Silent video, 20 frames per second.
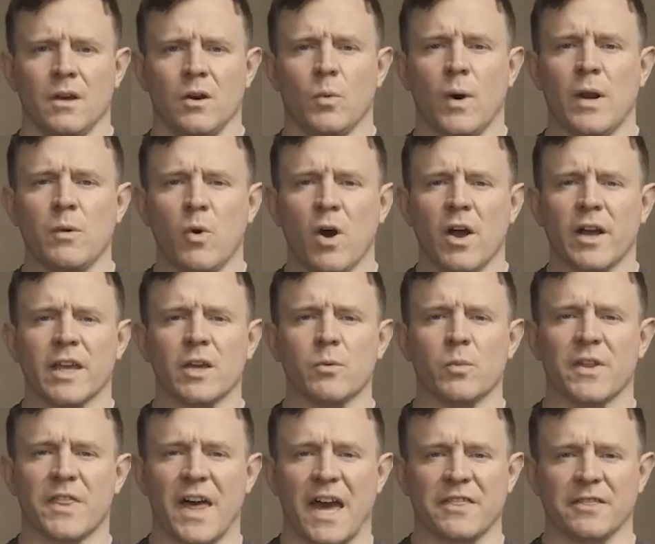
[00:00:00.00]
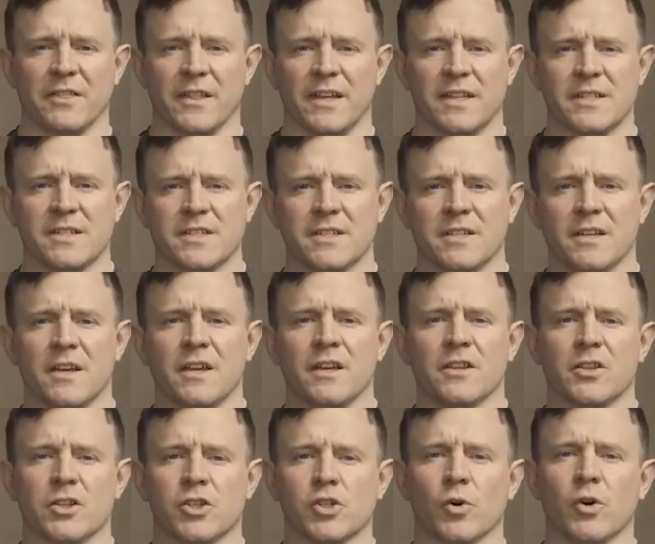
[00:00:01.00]
When working with athletes,
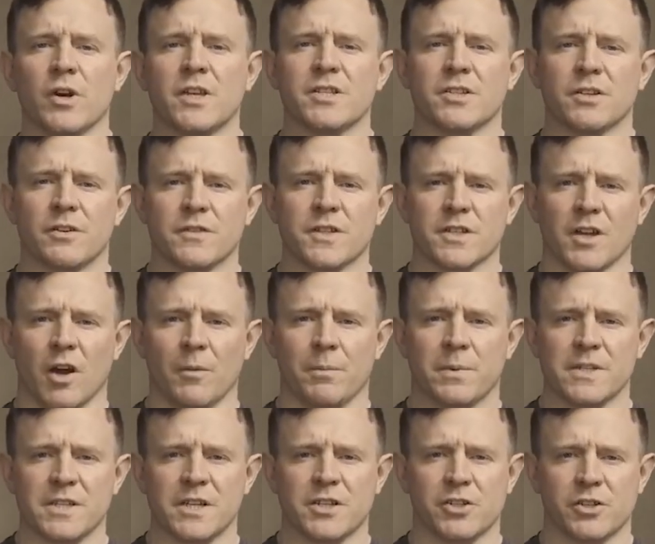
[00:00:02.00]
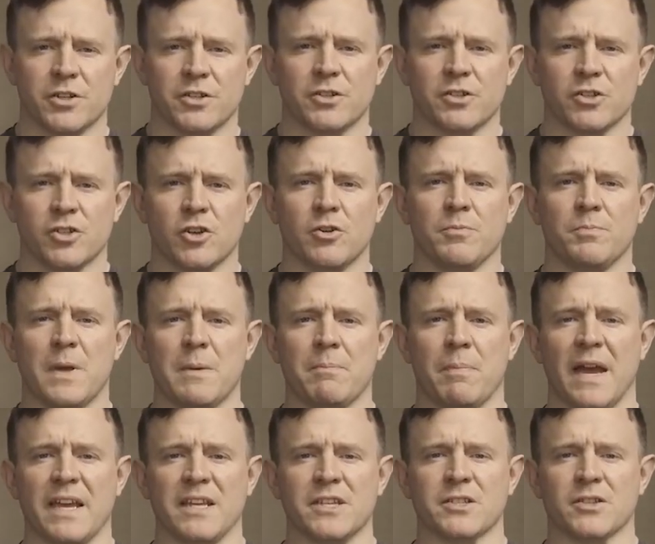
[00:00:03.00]
the choice of start position should be
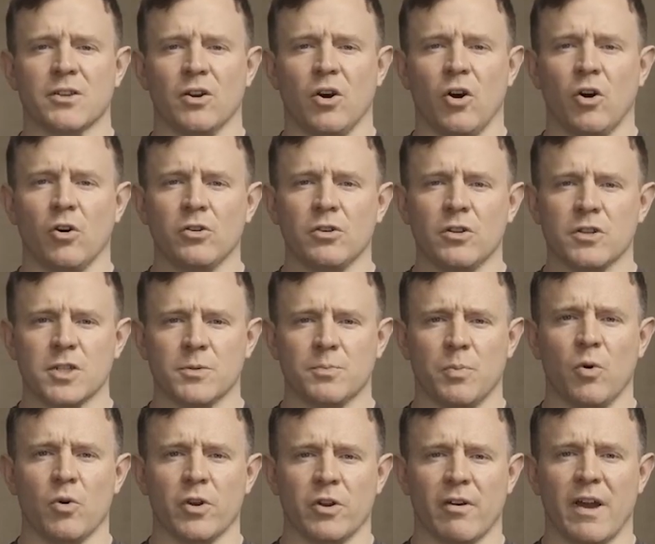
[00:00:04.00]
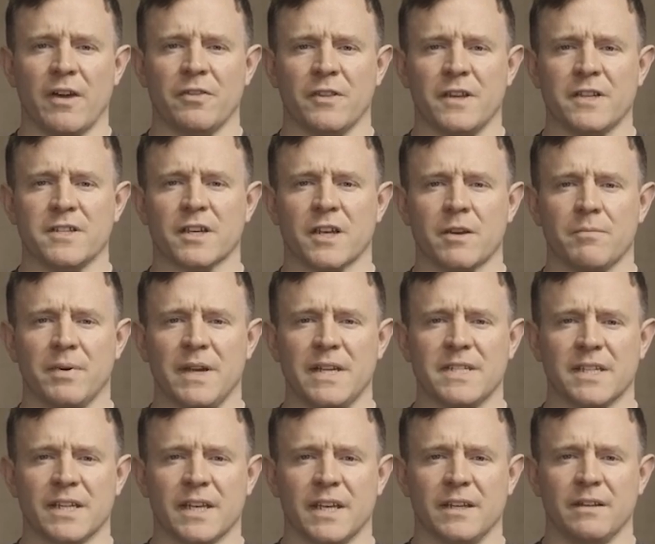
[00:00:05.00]
based on the sport your athletes are
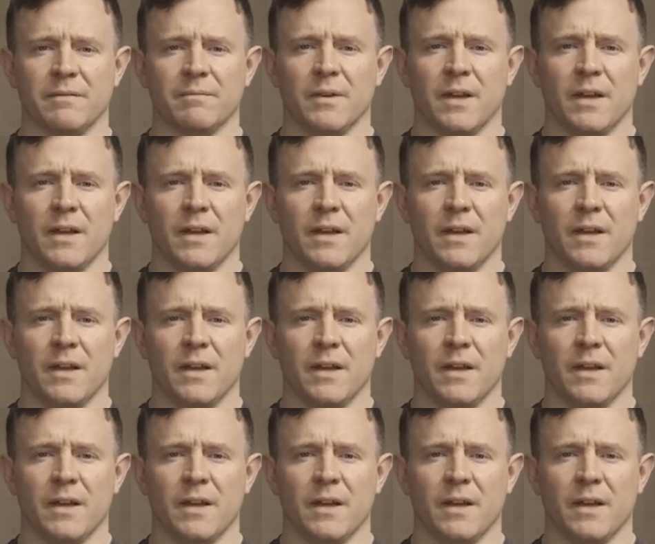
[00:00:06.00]
competing in